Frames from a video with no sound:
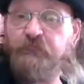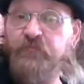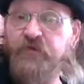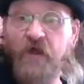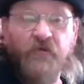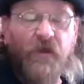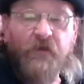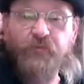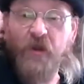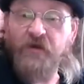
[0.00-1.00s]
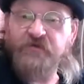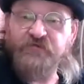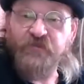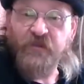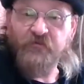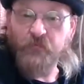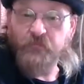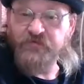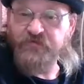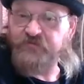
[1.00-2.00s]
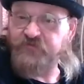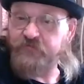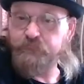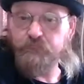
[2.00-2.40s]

none of my product has ever been tested,